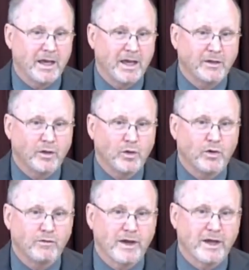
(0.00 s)
and
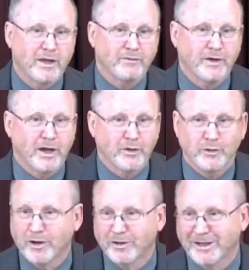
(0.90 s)
glorify the Father who
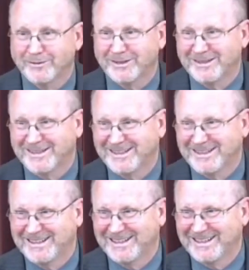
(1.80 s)
art in heaven.
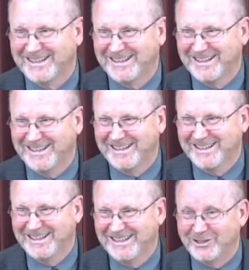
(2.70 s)

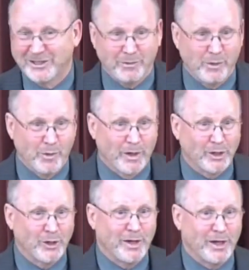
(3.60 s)
You see, when we're
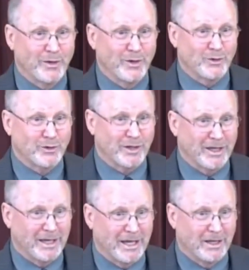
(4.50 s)
doing those
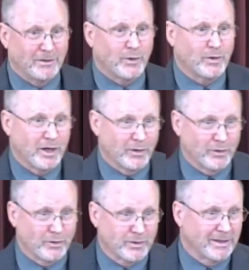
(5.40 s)
things for
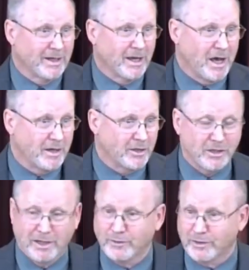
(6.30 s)
others that God has
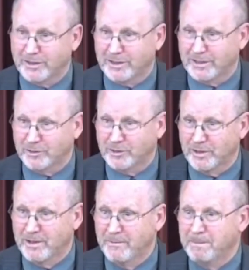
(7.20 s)
done for us,
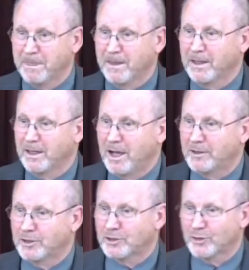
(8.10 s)

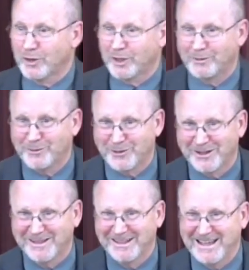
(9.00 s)
God gets the credit for
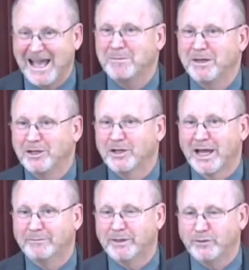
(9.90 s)
it. How many
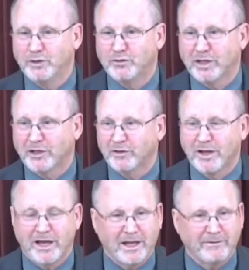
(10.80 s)
times have you said in your
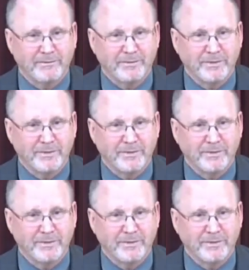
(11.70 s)
life,